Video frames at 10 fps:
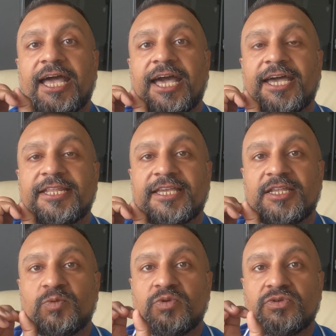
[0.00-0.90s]
and
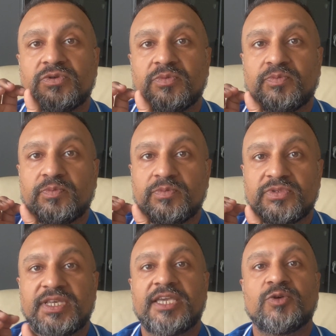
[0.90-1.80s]
it will
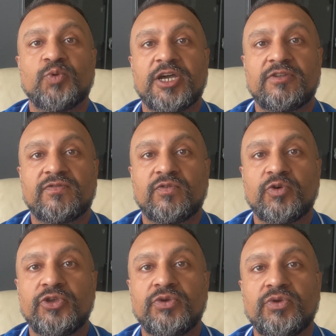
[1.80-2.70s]
say the word
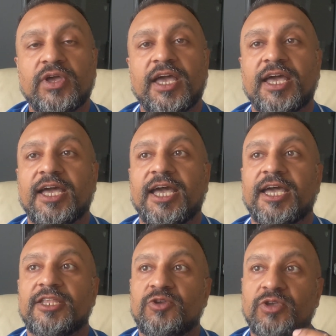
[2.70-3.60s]
for you,
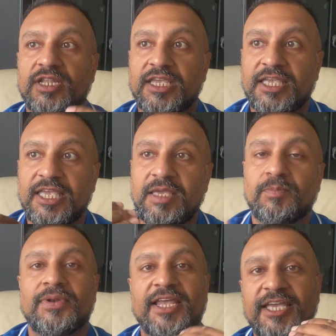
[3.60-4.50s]
and you can
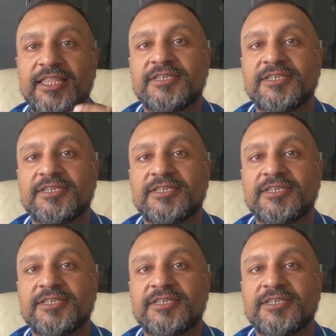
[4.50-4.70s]
keep playing this